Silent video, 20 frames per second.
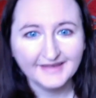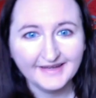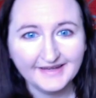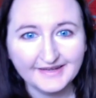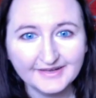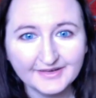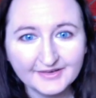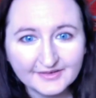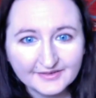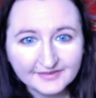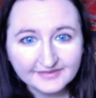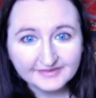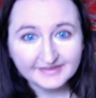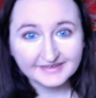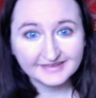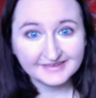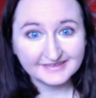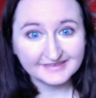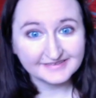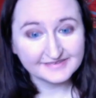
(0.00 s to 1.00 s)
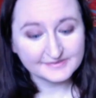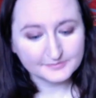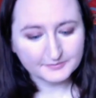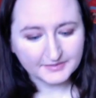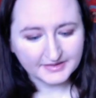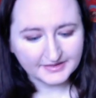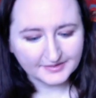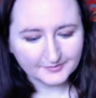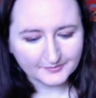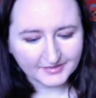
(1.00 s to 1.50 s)
Hey y'all, it's
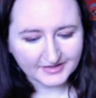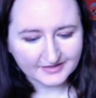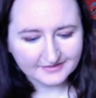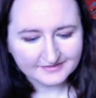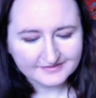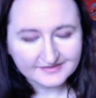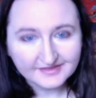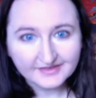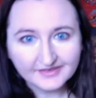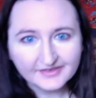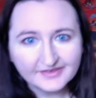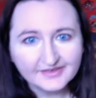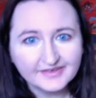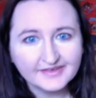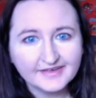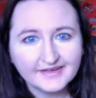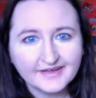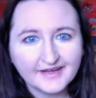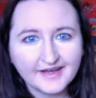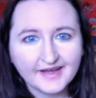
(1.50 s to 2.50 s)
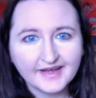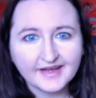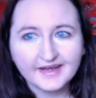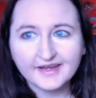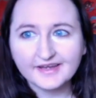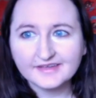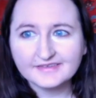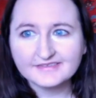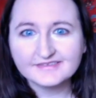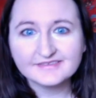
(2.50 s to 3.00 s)
me Amanda,
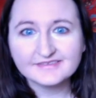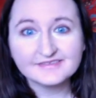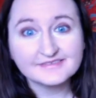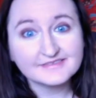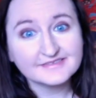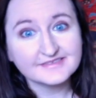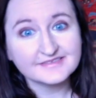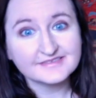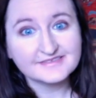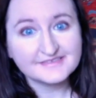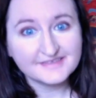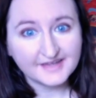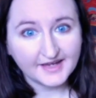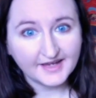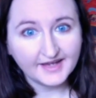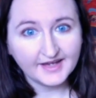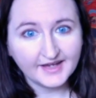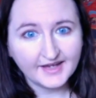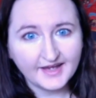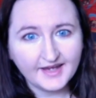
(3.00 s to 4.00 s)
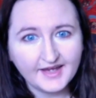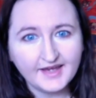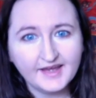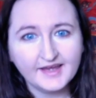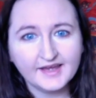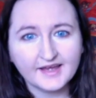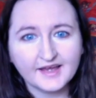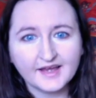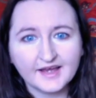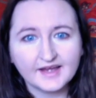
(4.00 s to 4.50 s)
and today
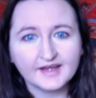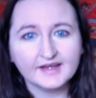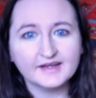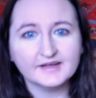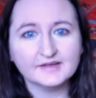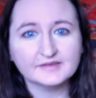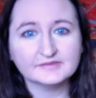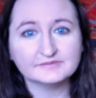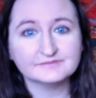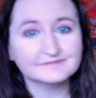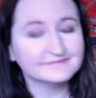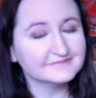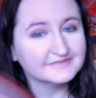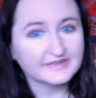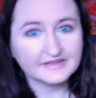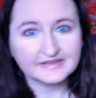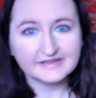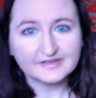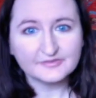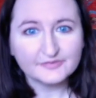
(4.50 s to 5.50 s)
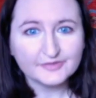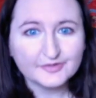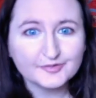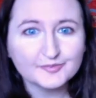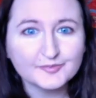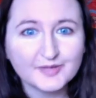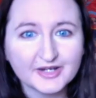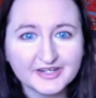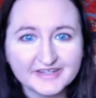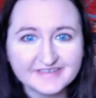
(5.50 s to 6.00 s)
I'm going to give you
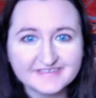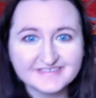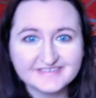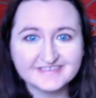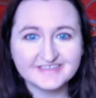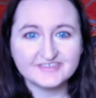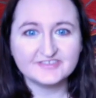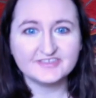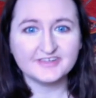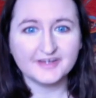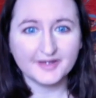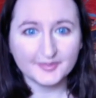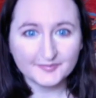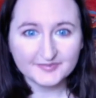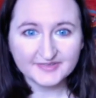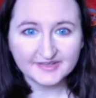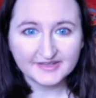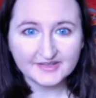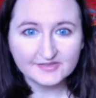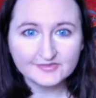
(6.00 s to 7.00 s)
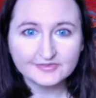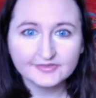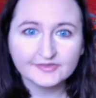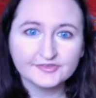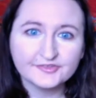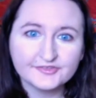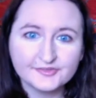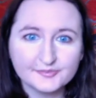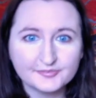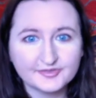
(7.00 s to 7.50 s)
my Stitchy update for
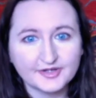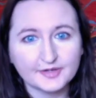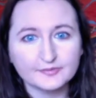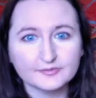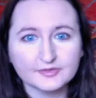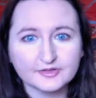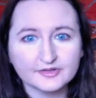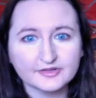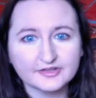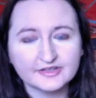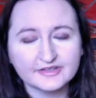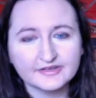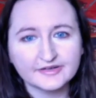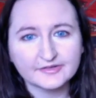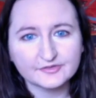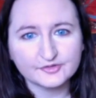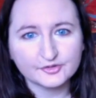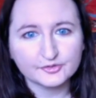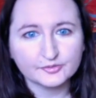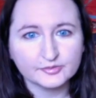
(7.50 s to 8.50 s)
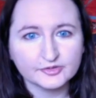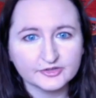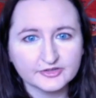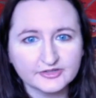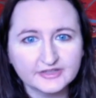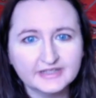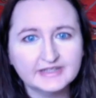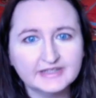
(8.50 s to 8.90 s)
September and October.